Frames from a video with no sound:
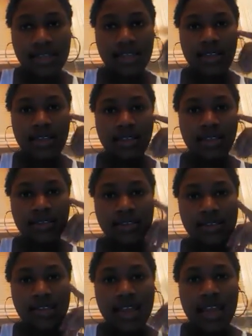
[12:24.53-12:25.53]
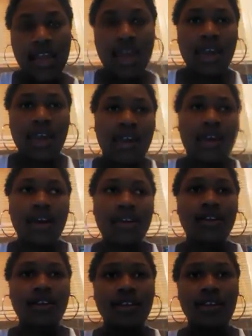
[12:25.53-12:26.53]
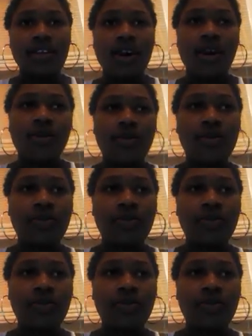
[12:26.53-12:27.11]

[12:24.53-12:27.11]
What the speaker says: things. And, you know,